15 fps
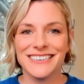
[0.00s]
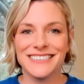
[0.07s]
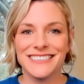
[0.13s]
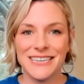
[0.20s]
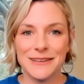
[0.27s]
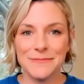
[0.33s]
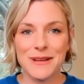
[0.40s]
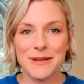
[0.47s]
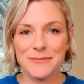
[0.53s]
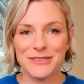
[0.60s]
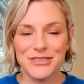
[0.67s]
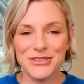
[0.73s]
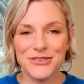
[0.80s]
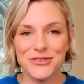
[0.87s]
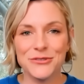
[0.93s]
Tip number
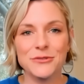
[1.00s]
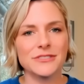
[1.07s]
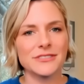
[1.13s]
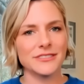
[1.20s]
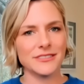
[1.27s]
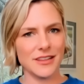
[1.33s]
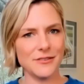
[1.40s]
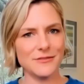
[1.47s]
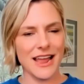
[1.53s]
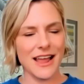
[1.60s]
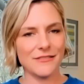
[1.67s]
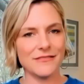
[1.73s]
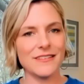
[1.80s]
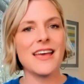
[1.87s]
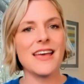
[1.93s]
2, slow
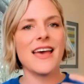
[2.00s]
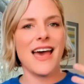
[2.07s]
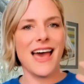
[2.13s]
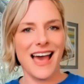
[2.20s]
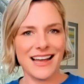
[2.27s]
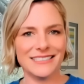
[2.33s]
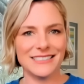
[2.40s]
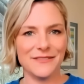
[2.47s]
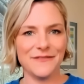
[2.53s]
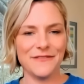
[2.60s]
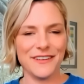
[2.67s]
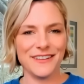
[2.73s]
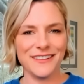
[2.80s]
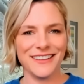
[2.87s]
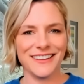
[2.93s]
down, add some
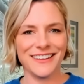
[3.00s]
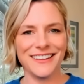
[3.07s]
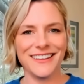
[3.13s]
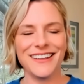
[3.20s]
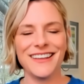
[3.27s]
feeling.